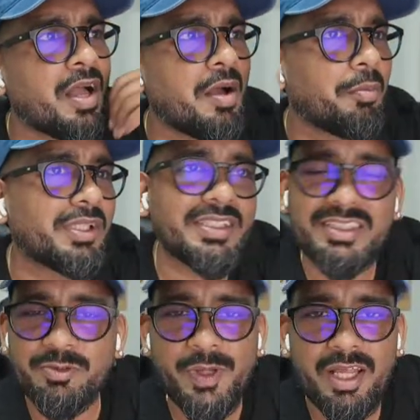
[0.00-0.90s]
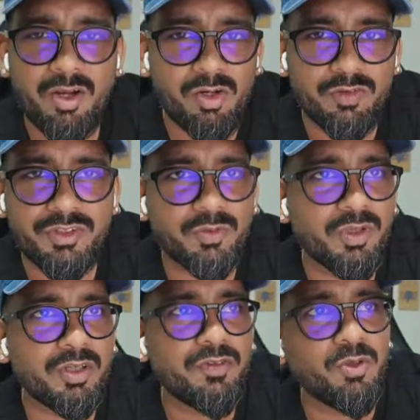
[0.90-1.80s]
But this is where all of the
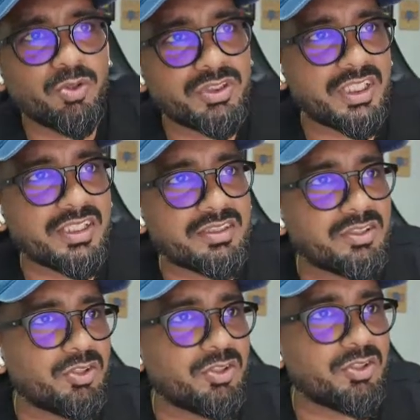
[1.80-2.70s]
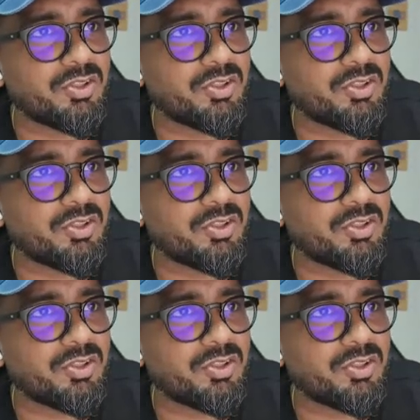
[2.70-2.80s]
workflow stays. So you can,